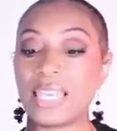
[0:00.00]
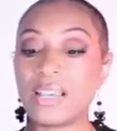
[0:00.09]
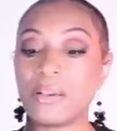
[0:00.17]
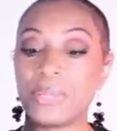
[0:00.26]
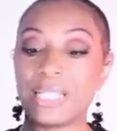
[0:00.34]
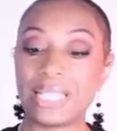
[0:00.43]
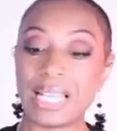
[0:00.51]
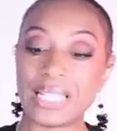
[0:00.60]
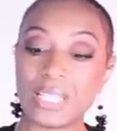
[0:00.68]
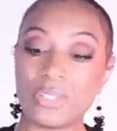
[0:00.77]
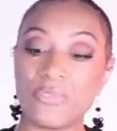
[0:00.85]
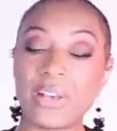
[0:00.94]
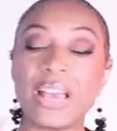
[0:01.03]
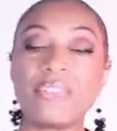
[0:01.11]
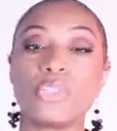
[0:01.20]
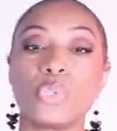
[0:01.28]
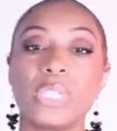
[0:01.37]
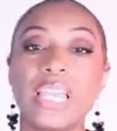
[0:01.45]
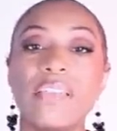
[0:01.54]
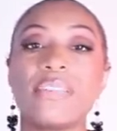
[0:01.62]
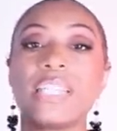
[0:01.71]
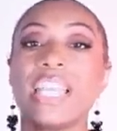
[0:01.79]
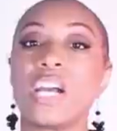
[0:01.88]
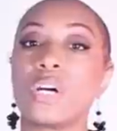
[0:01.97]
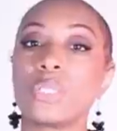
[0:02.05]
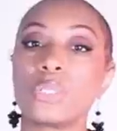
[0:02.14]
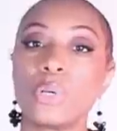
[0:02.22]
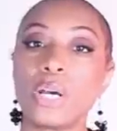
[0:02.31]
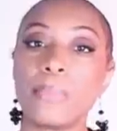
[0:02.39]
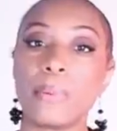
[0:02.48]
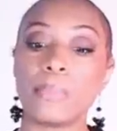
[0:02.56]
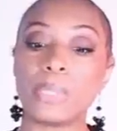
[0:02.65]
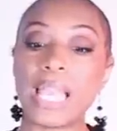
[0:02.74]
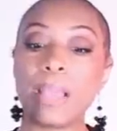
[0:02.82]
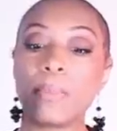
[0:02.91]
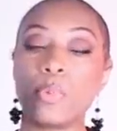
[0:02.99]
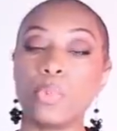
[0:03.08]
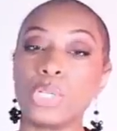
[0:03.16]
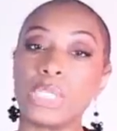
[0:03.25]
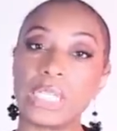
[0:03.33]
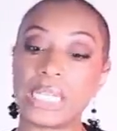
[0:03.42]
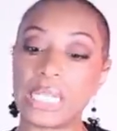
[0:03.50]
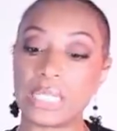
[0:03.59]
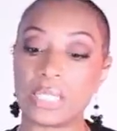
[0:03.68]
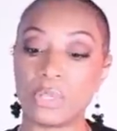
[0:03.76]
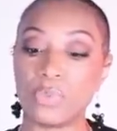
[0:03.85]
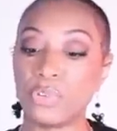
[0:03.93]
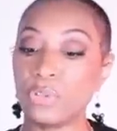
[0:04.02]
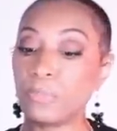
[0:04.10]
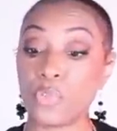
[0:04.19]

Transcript: They come in sizes 5 to 11. They also come in black, but we're looking at silver.